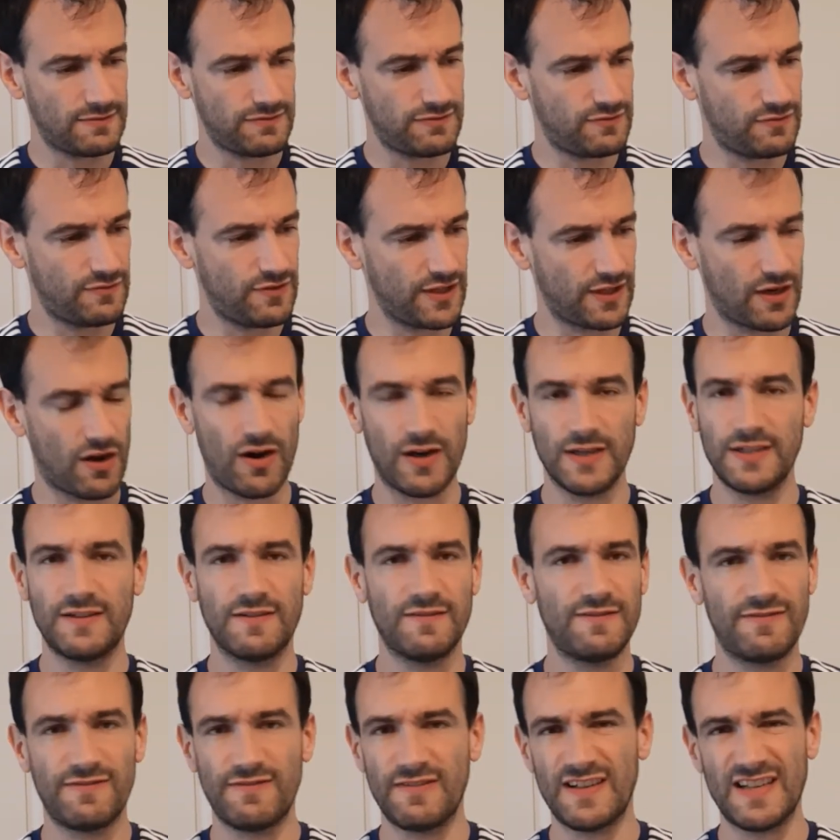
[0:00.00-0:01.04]
the kind
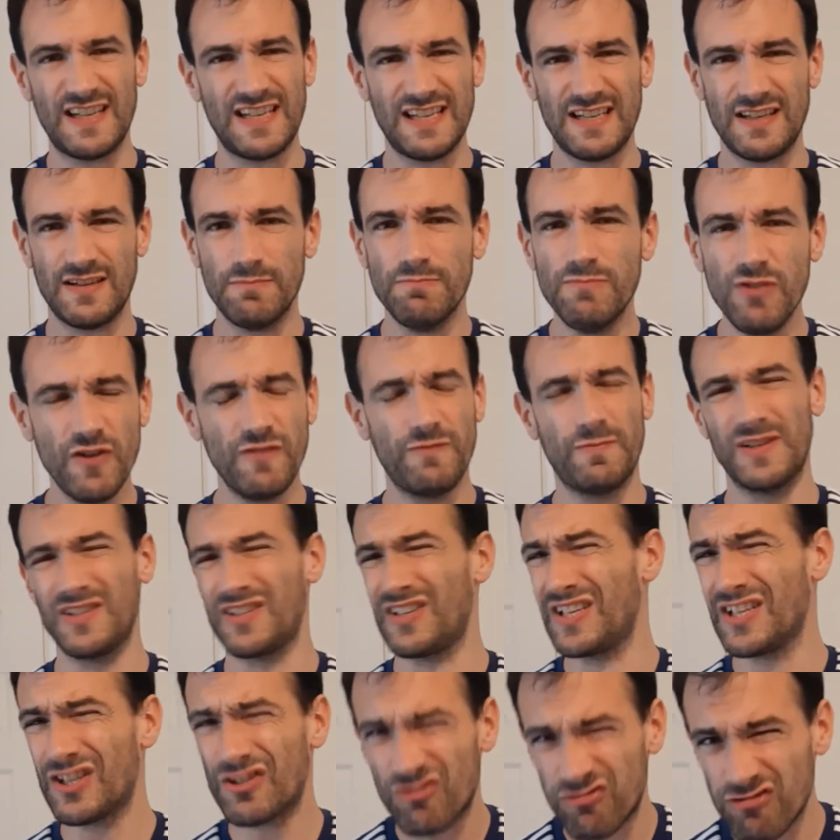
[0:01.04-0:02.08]
of movements
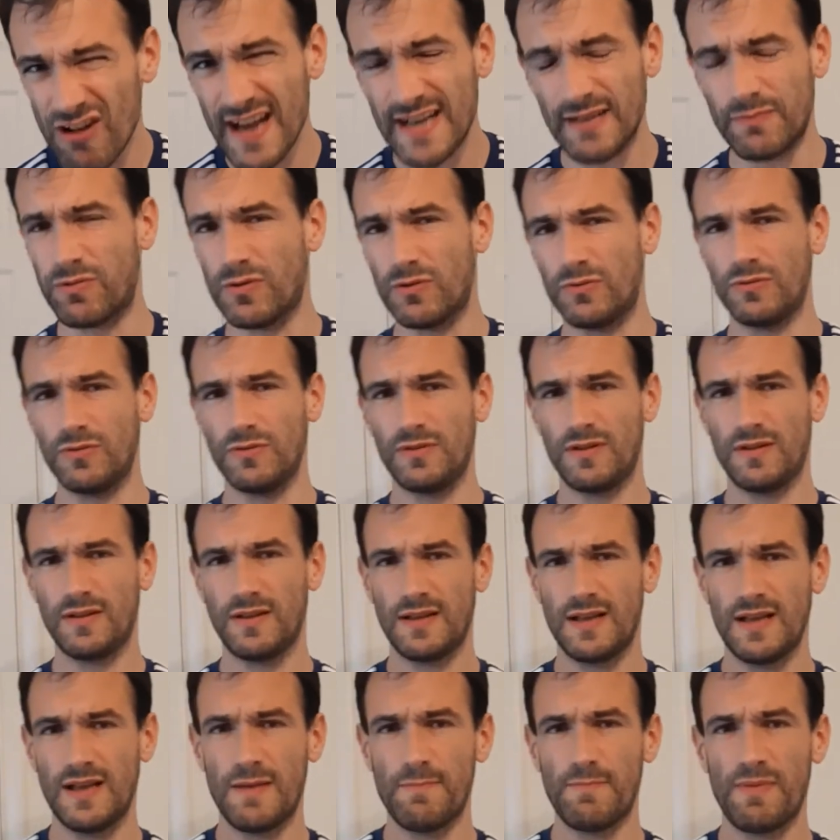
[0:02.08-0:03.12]
are incredible.
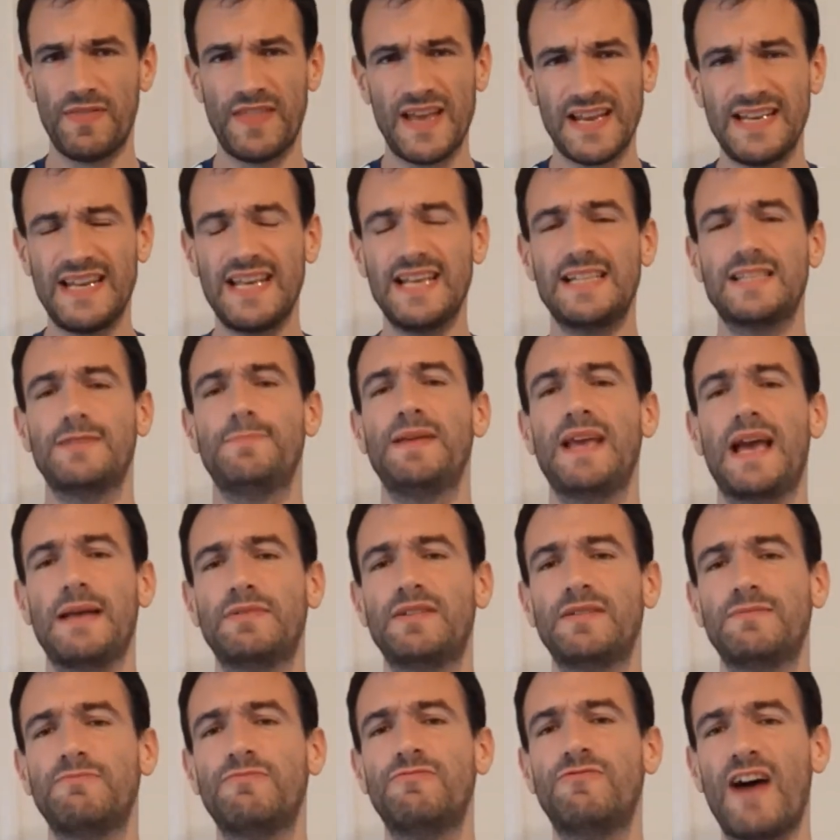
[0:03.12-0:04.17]
But they need to be able
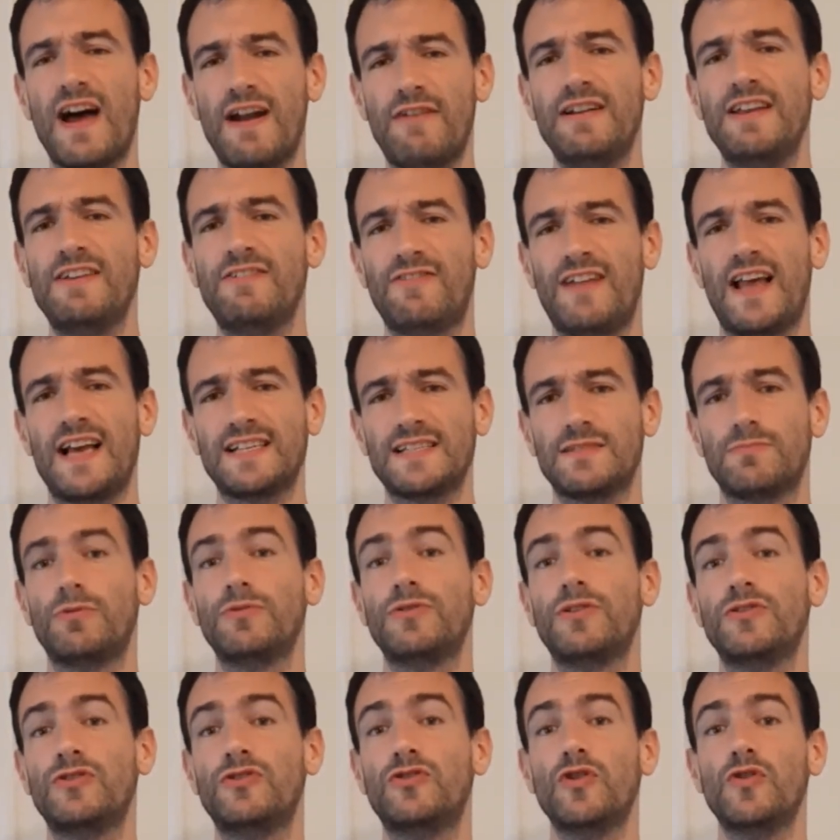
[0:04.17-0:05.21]
to be very flexible
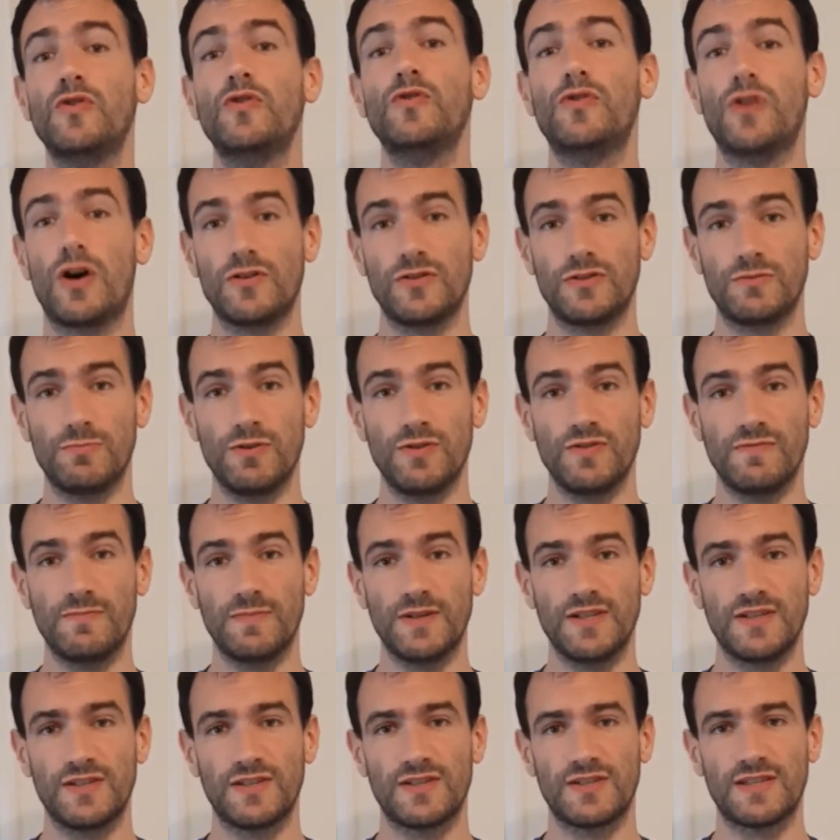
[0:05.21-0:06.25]
to do those
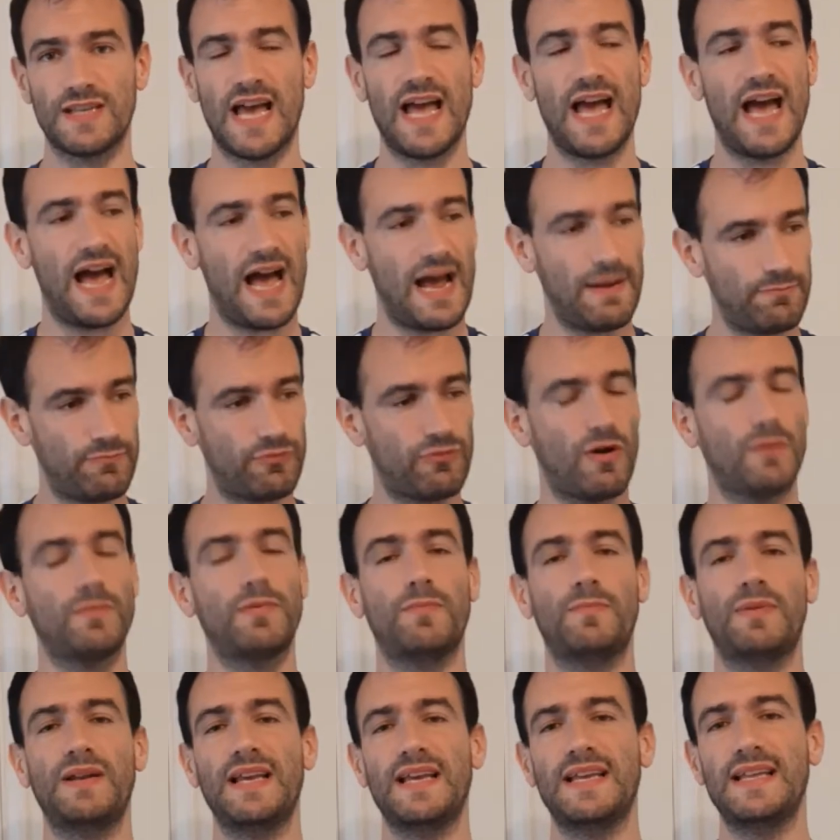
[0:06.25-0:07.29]
movements. And
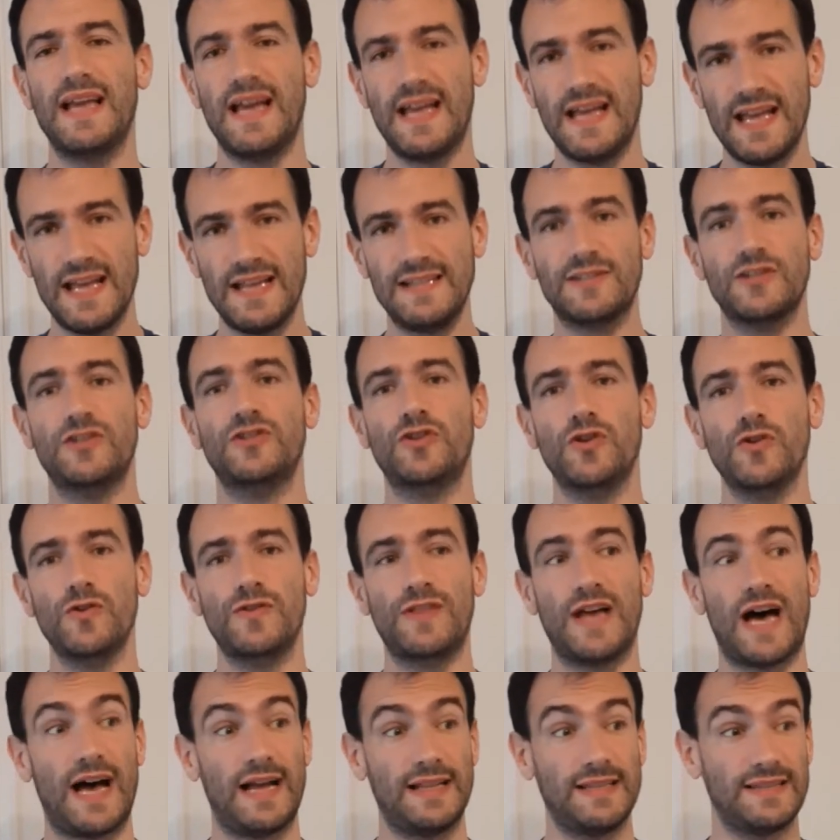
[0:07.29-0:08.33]
probably to do
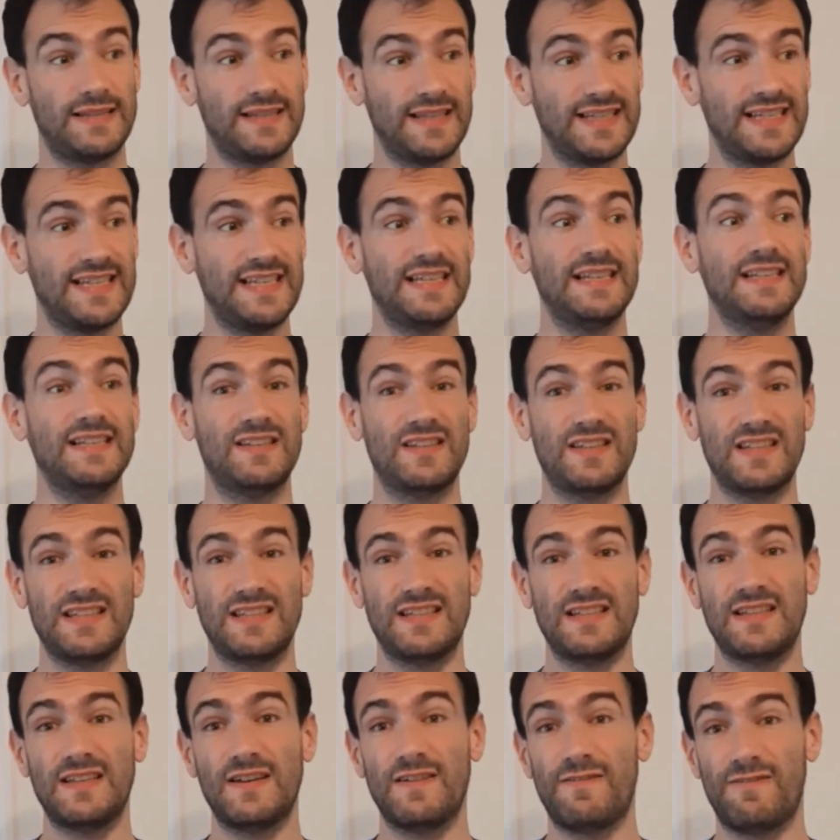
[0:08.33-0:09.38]
that,
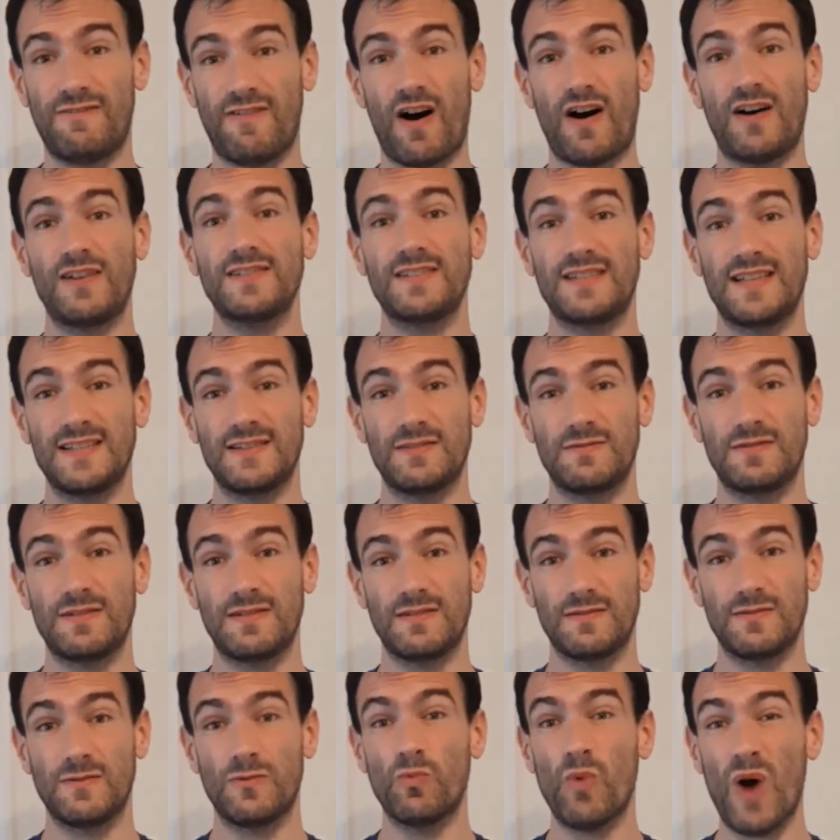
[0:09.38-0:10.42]
the fastest
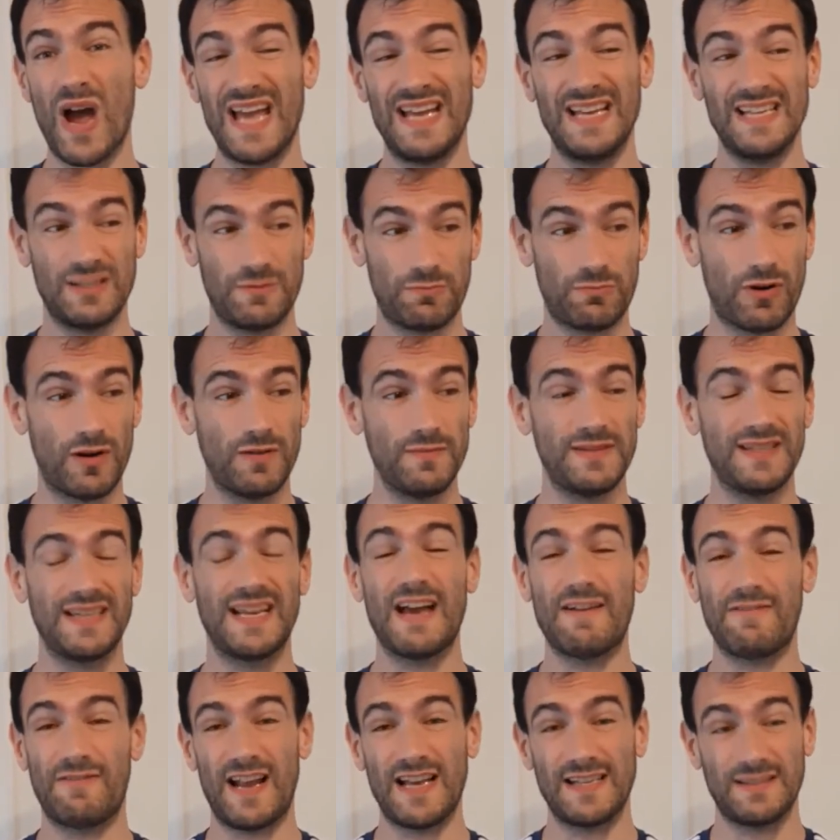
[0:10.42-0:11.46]
way is to
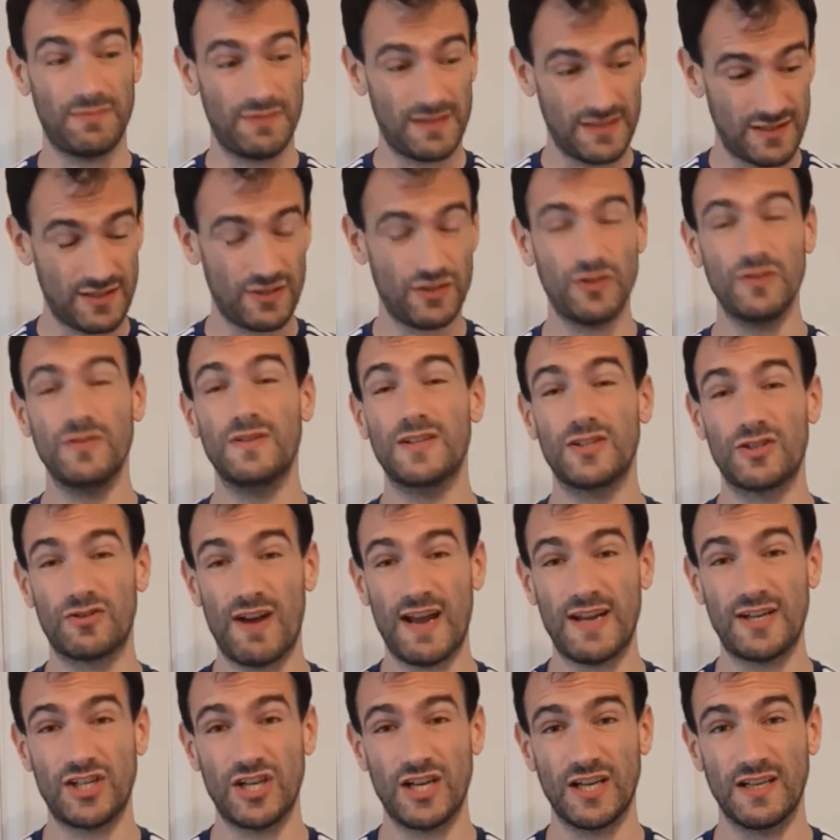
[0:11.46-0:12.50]
get flexible is to do the
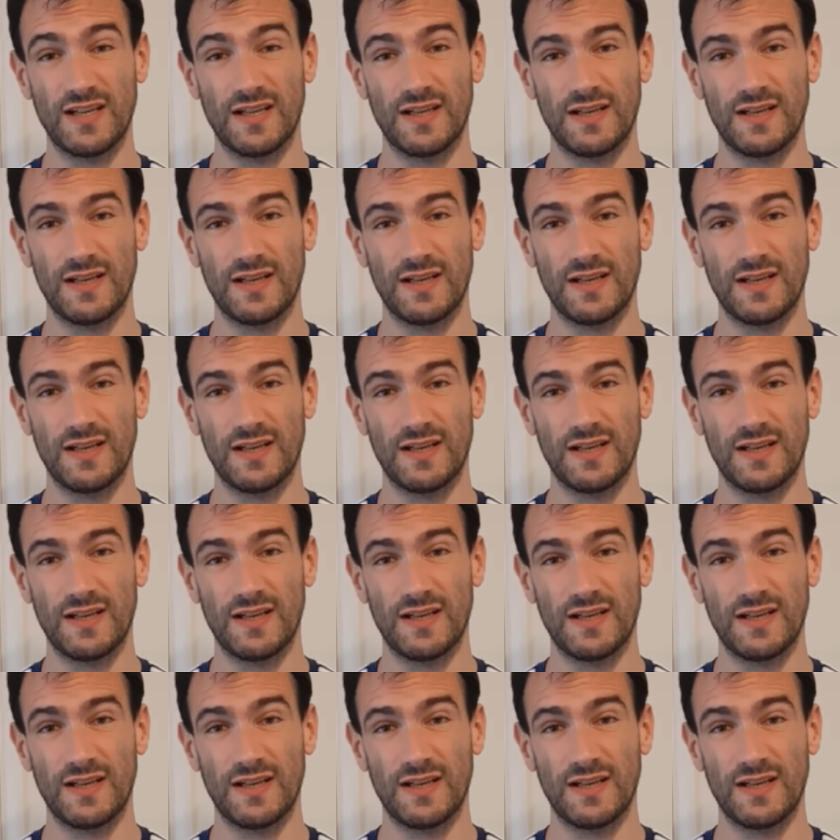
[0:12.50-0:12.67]
stretching.